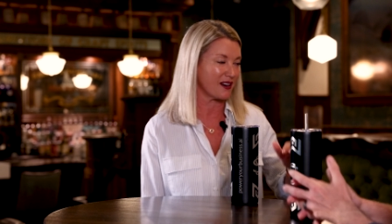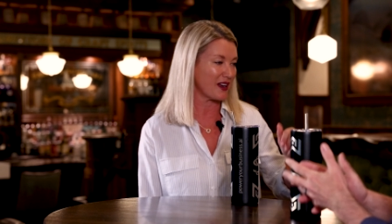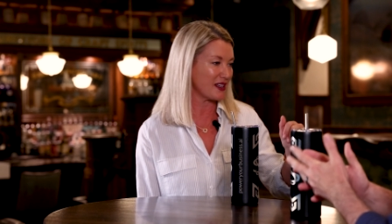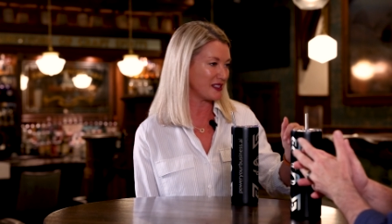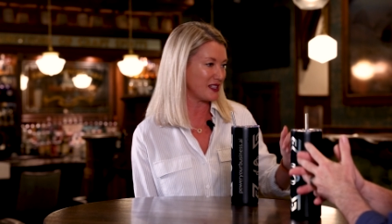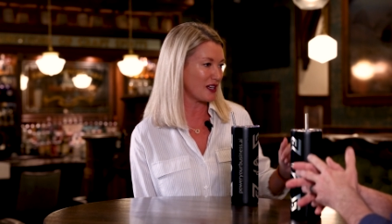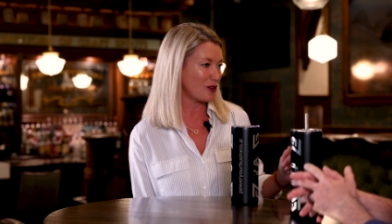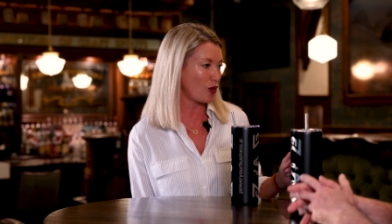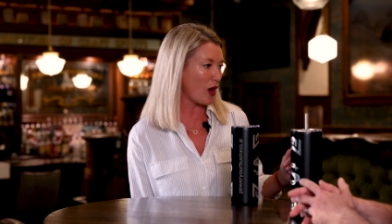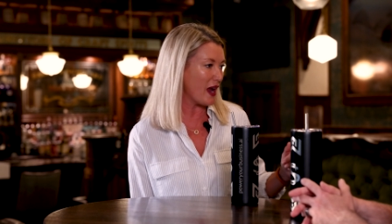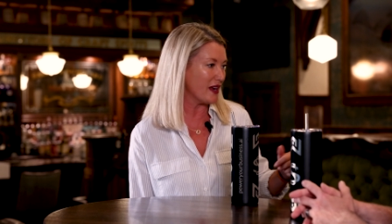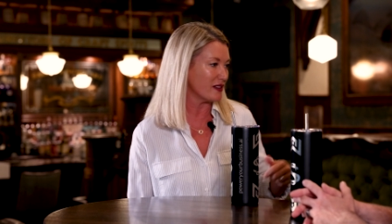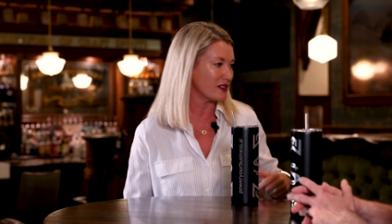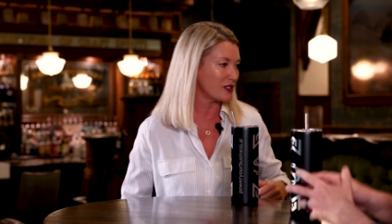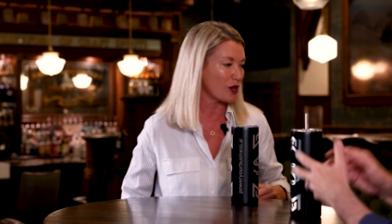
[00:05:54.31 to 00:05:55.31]
And I said,
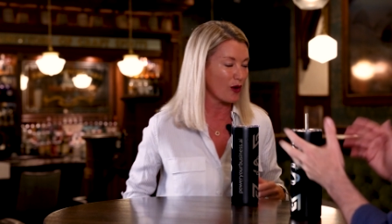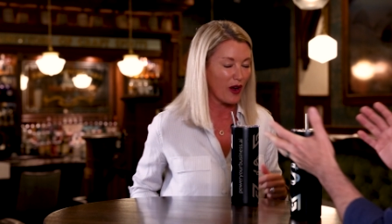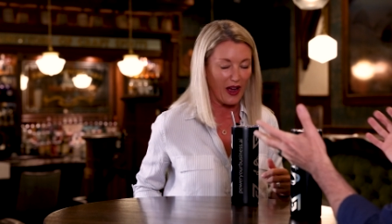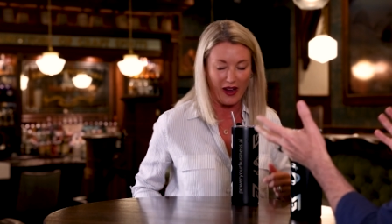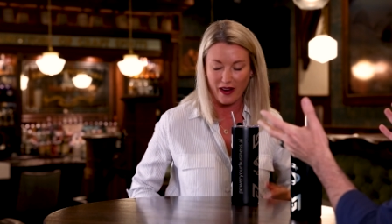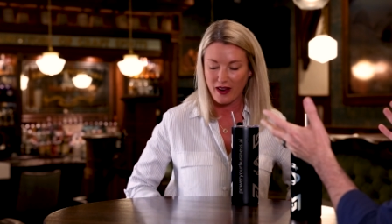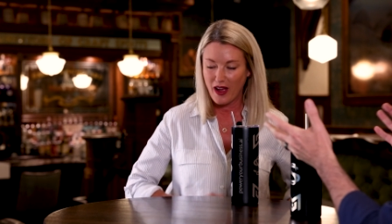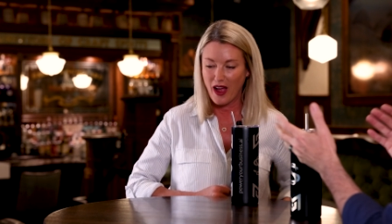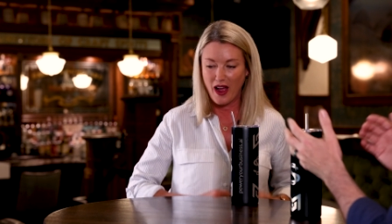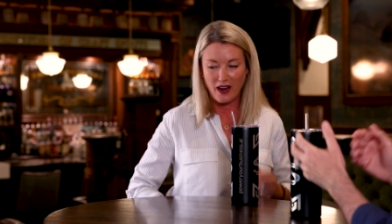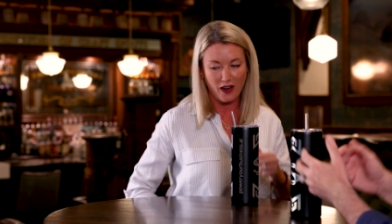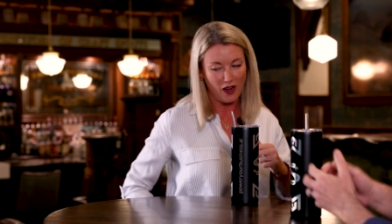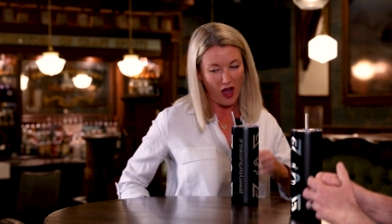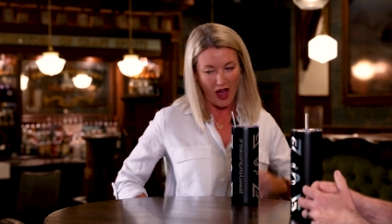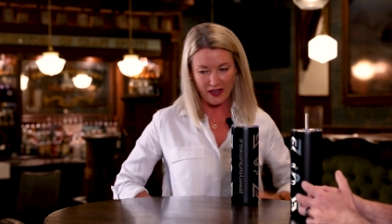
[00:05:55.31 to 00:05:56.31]
great. So I
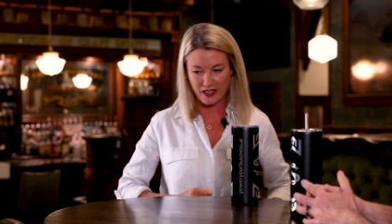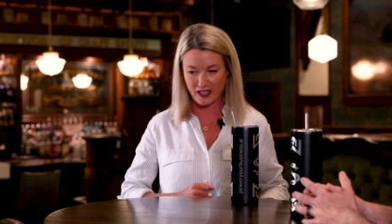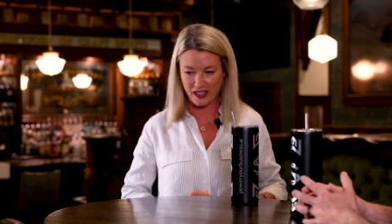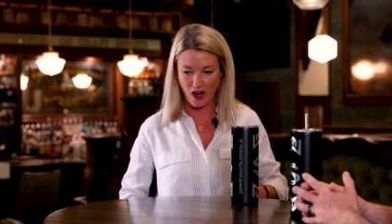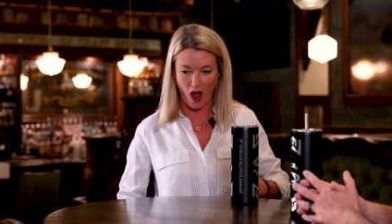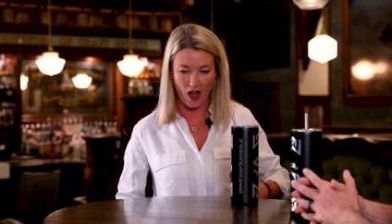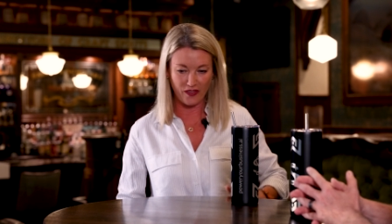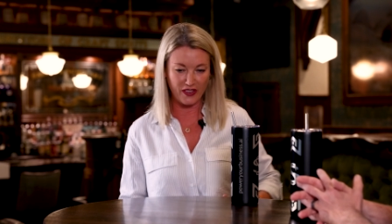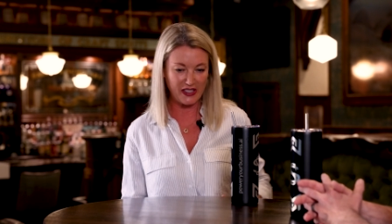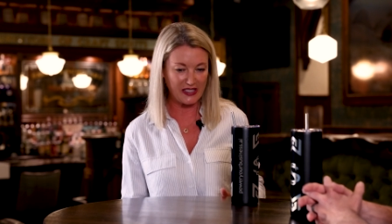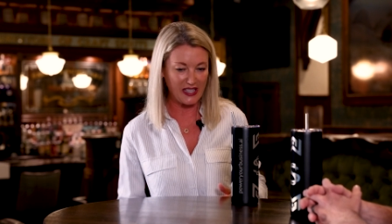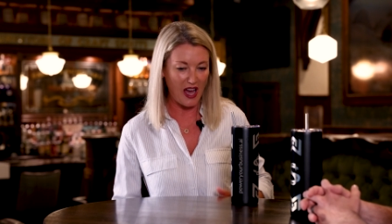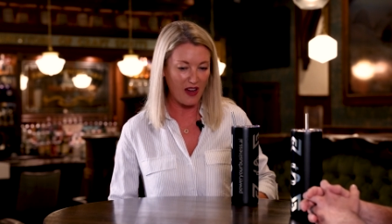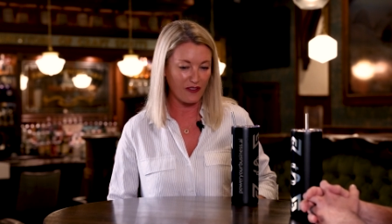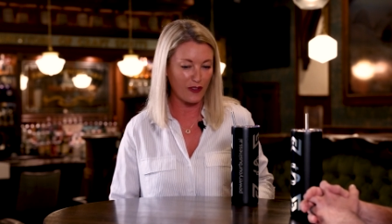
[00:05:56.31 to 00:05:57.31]
got to the office
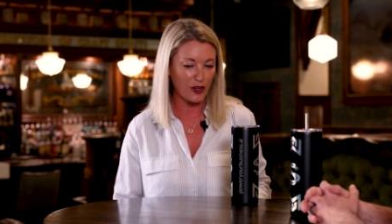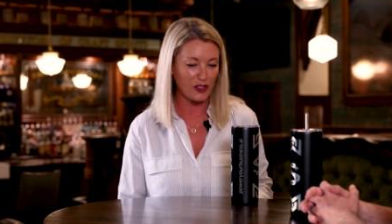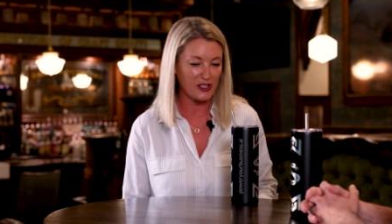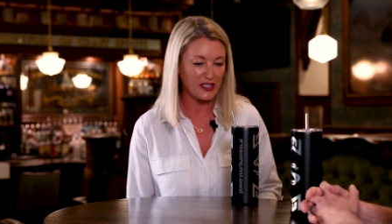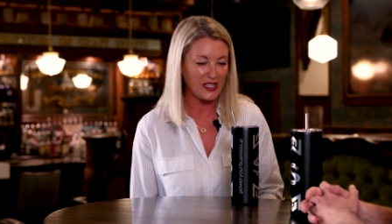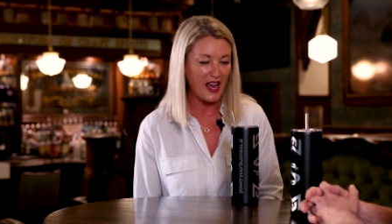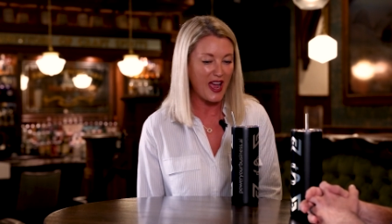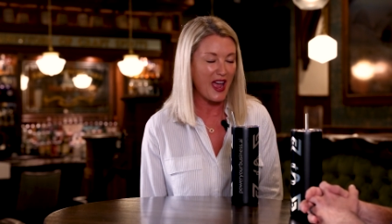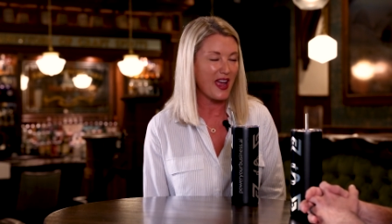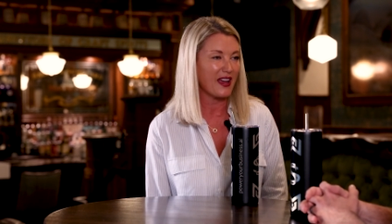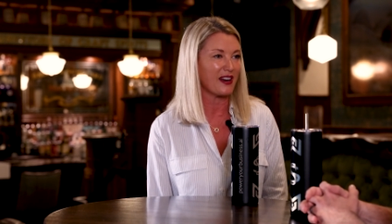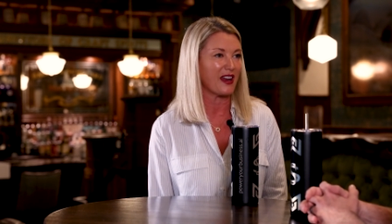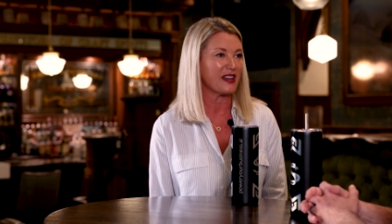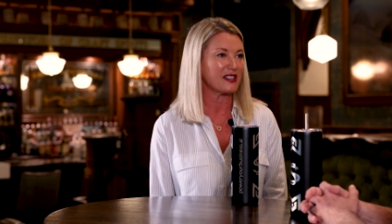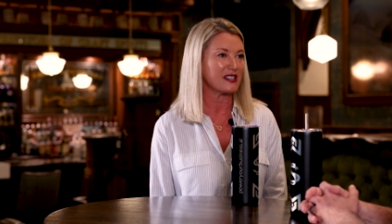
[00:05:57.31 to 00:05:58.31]
that first day
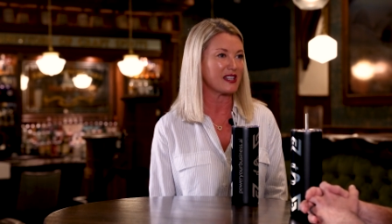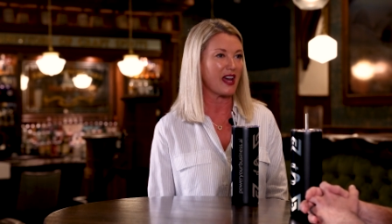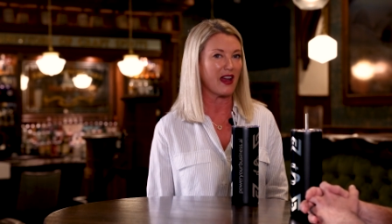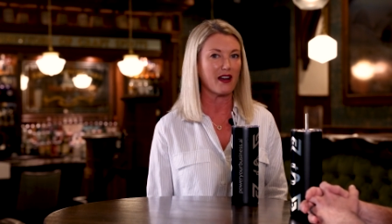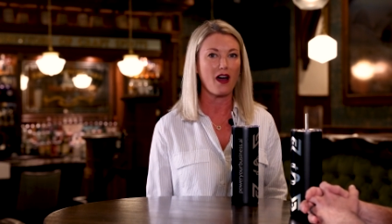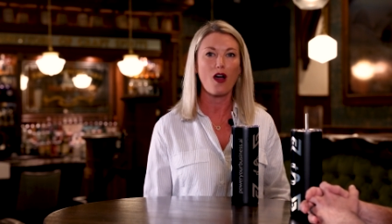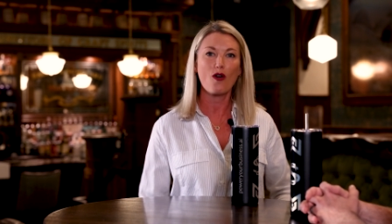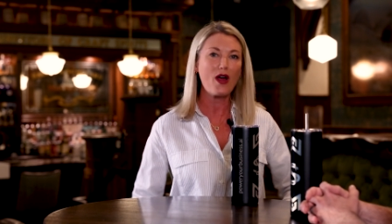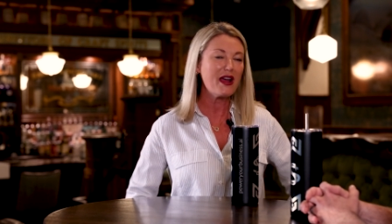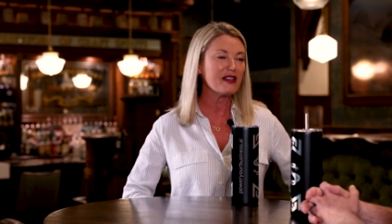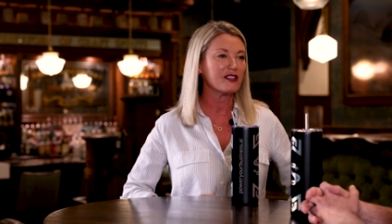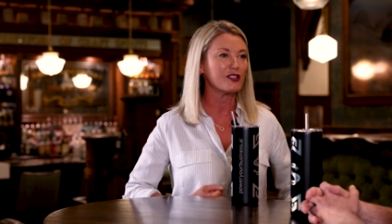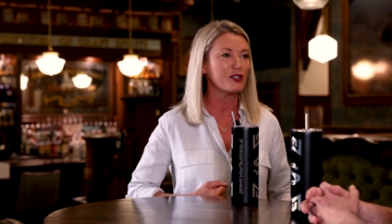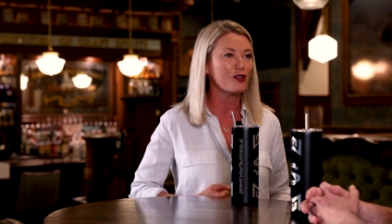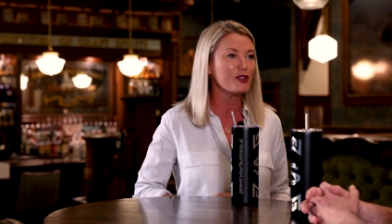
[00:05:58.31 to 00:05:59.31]
and I said, all
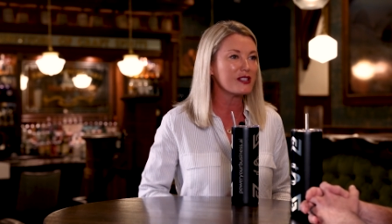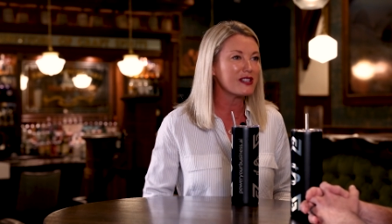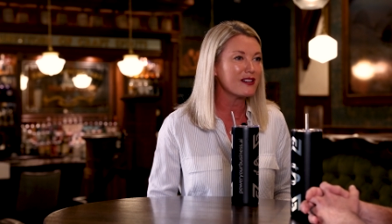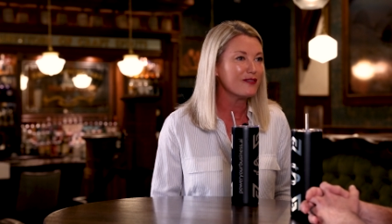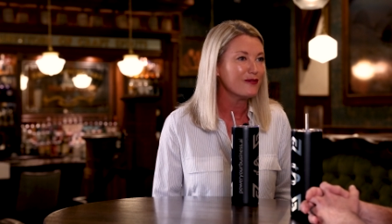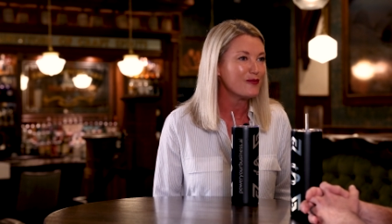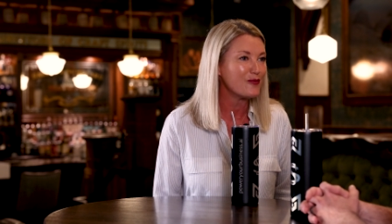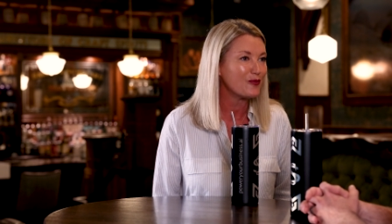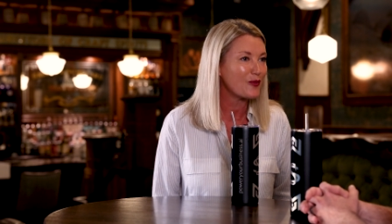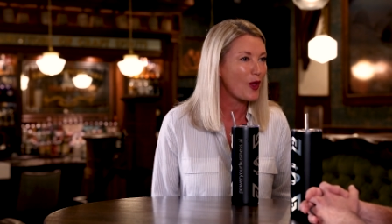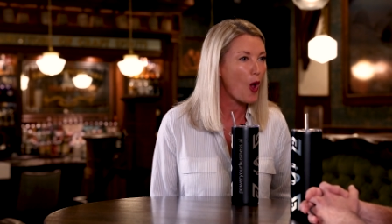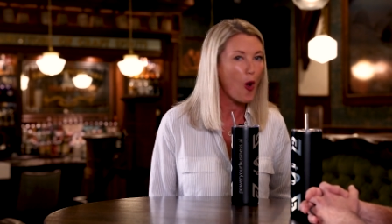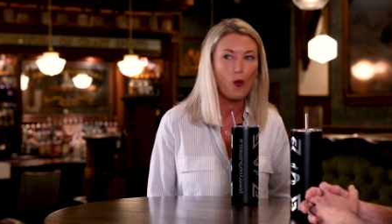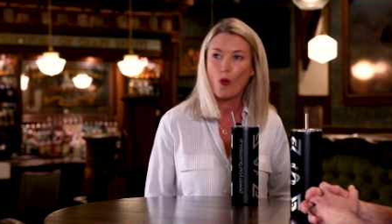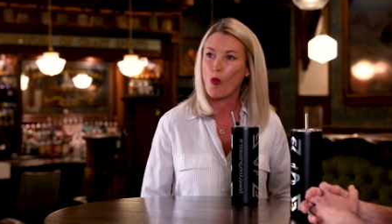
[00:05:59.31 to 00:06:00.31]
right, Susan,
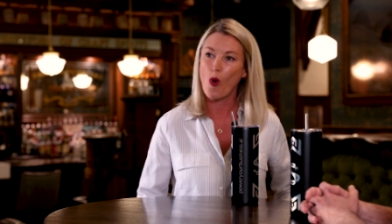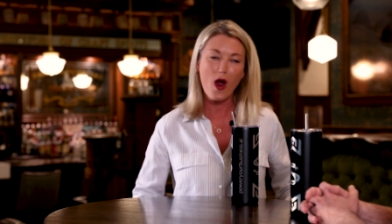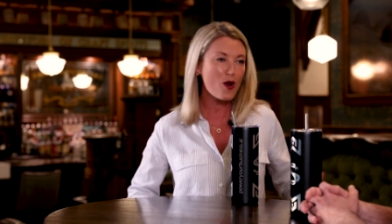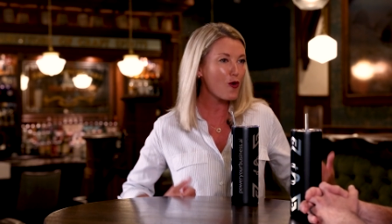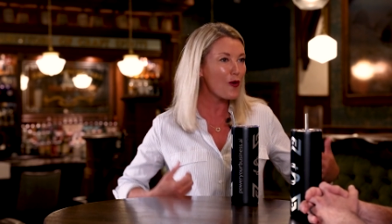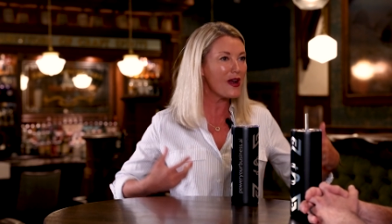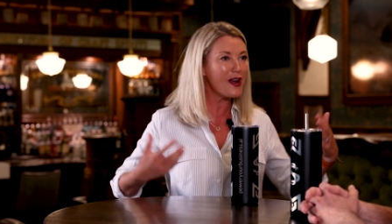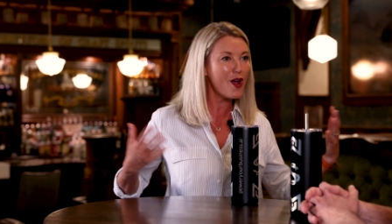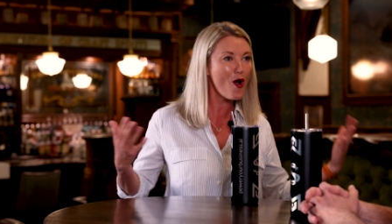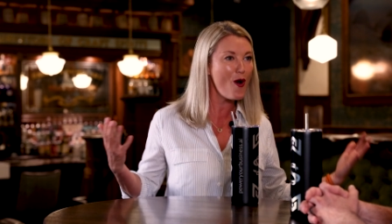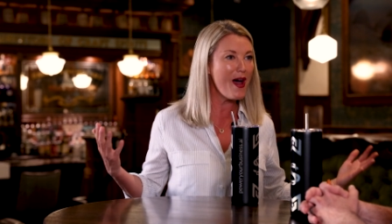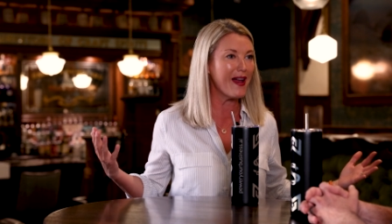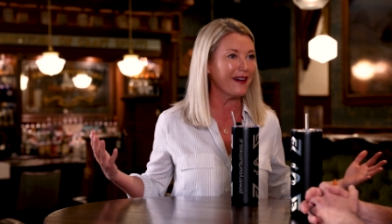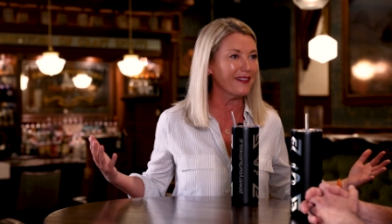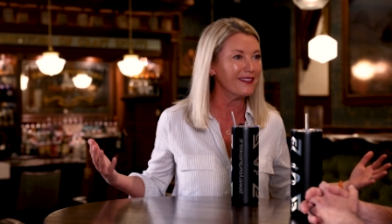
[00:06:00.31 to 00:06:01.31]
what are
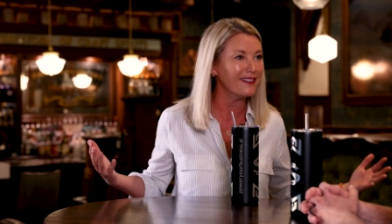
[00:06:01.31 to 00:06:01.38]
we